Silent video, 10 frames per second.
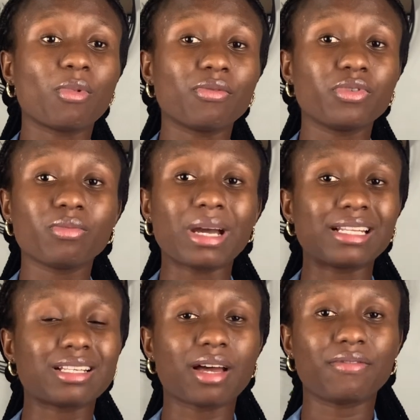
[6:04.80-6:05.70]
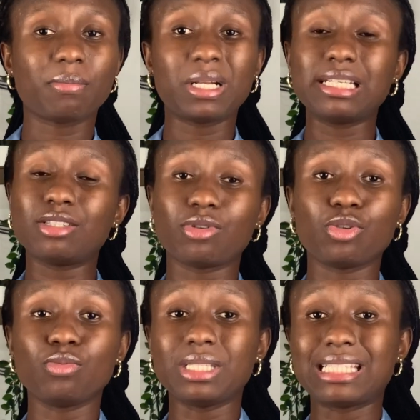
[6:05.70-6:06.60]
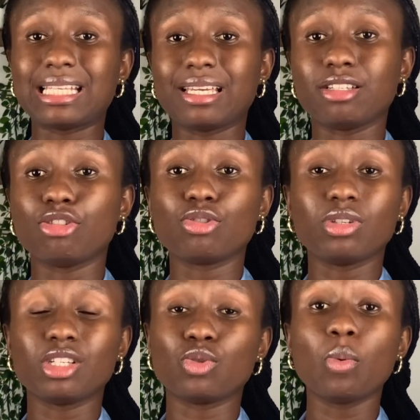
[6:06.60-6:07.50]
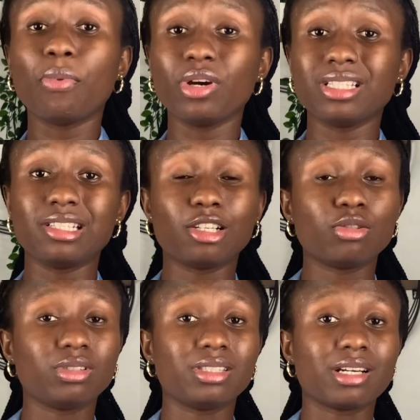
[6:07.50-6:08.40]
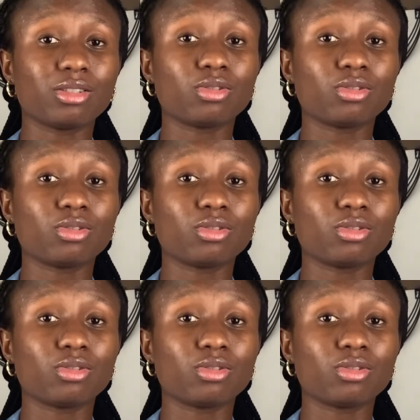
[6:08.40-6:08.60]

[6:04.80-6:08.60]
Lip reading: of you might have a place where you'll be staying. So there's no point including that.